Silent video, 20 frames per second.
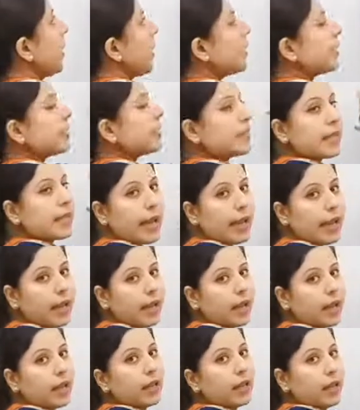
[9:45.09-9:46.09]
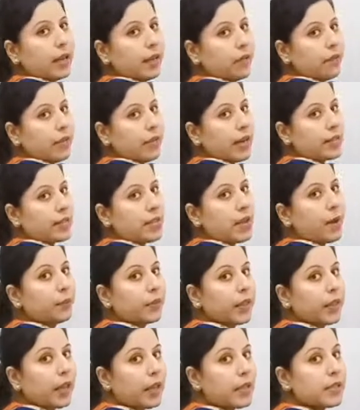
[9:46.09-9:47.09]
It's like when
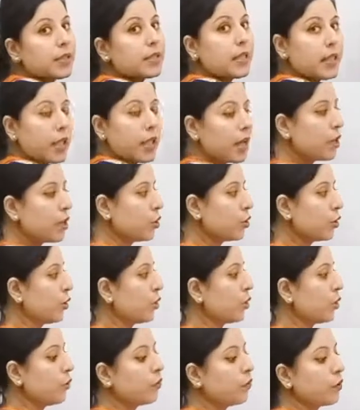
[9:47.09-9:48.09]
something is near to you.